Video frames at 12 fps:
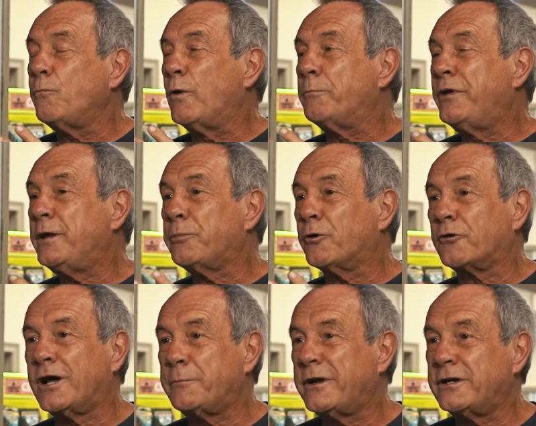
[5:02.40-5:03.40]
when people are
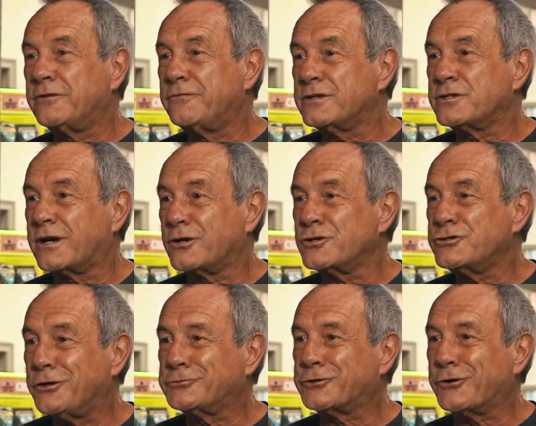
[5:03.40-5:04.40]
coming to visit our
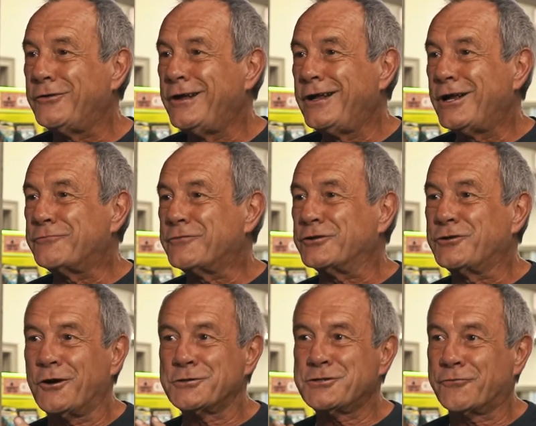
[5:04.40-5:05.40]
shelter, if the
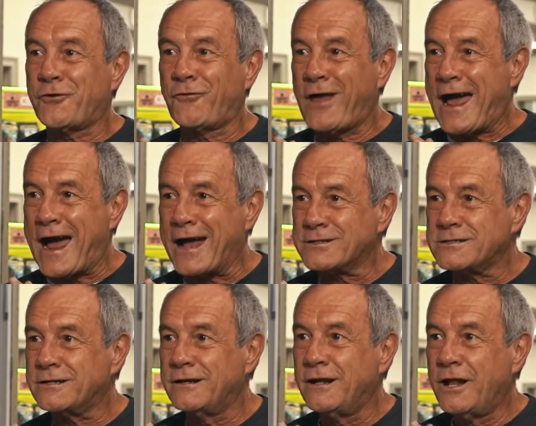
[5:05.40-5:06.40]
dogs are
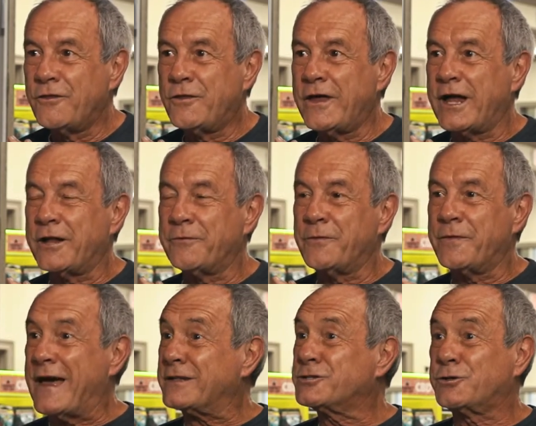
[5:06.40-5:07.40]
relaxed, then
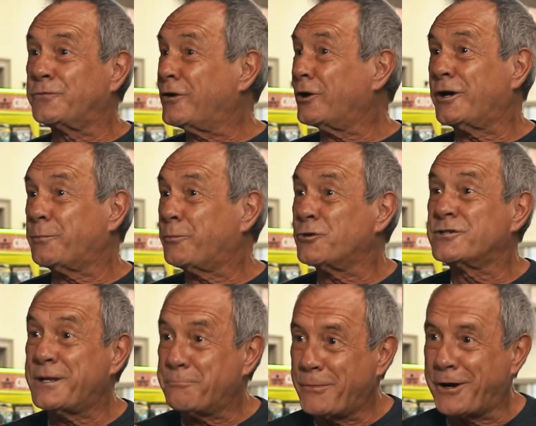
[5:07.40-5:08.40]
they're going to
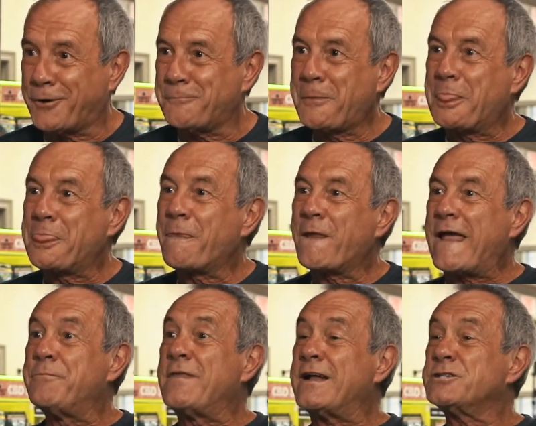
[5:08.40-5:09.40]
present better. Yes.
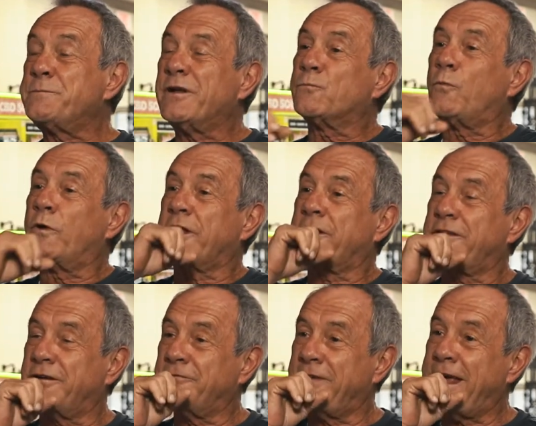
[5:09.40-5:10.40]
And that's been one of
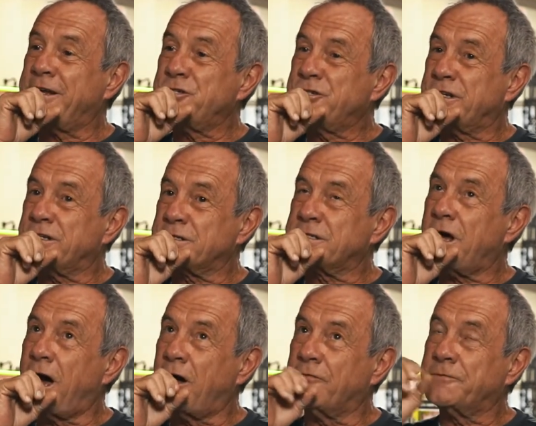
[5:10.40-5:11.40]
the advantages
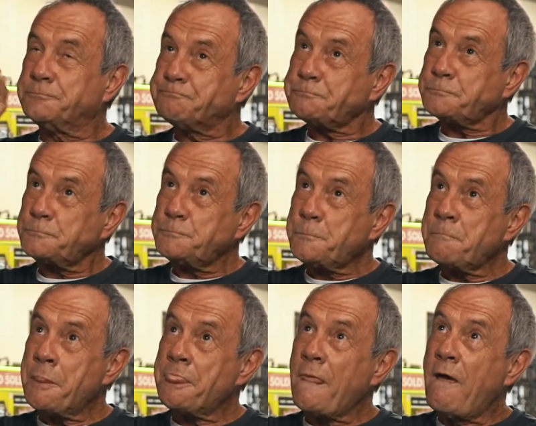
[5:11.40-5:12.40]
of,
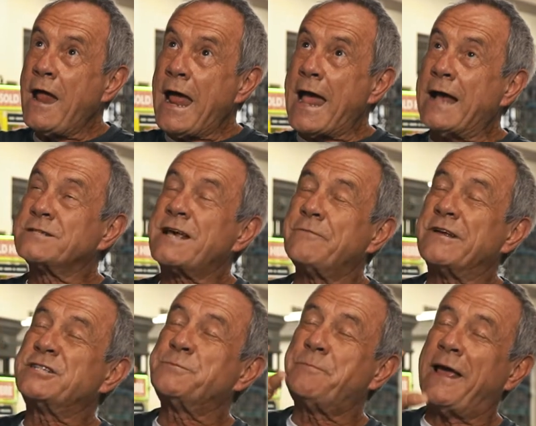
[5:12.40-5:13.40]
as I've
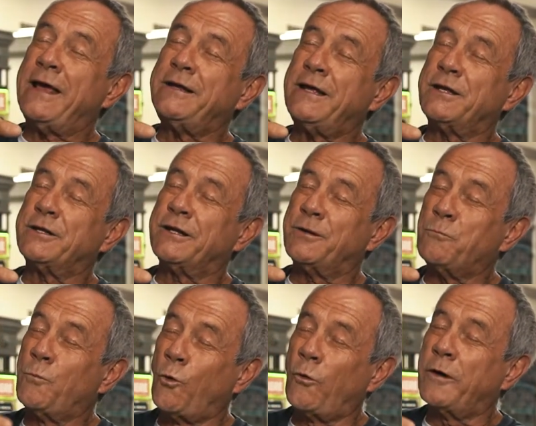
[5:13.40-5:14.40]
expanded it
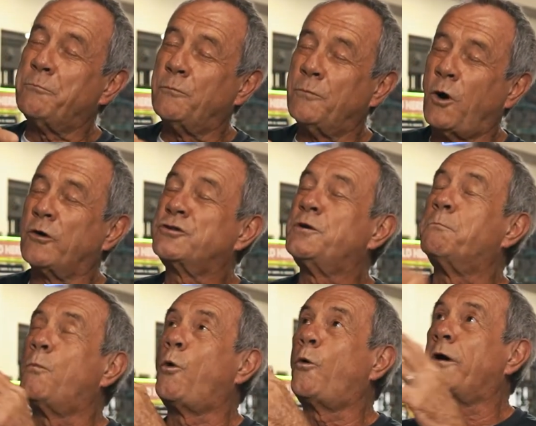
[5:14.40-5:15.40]
to
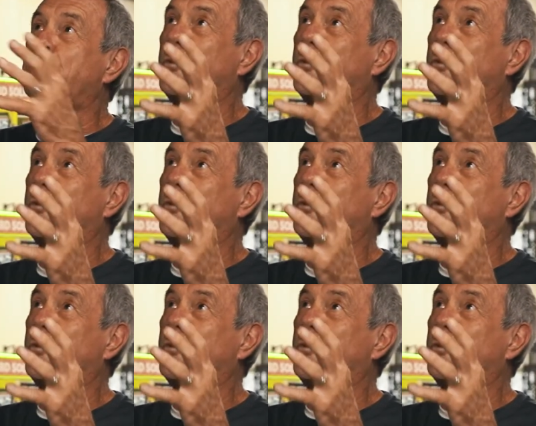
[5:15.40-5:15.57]
more and